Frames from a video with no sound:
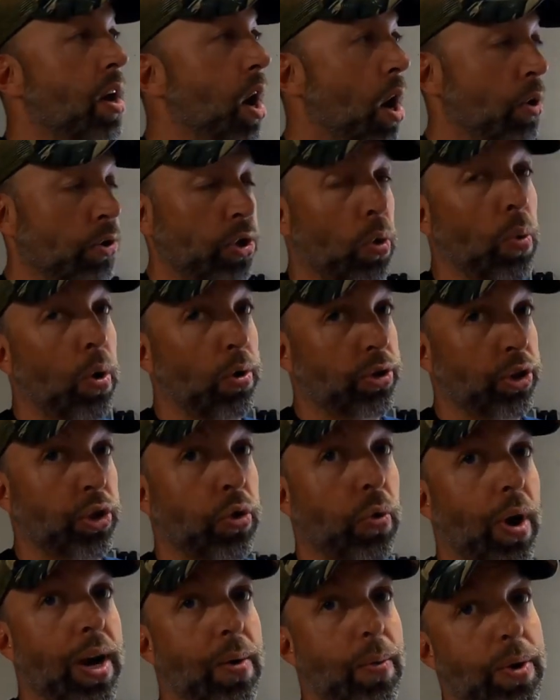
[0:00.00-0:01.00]
Also works
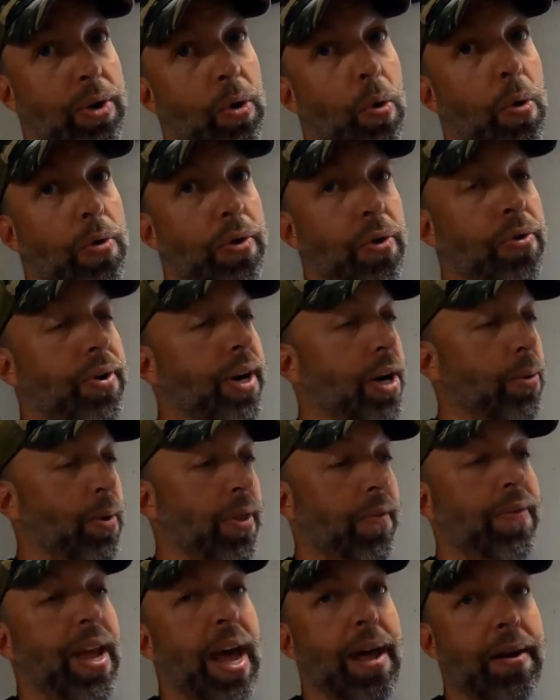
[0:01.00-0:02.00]
great with northern deer where
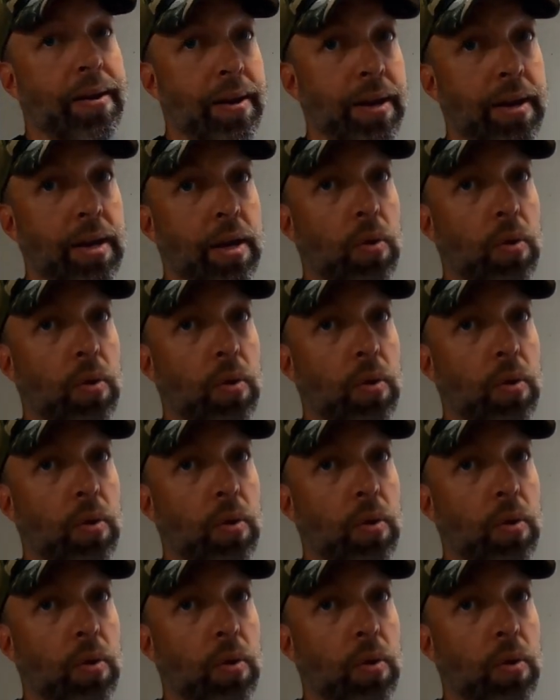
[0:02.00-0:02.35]
they've got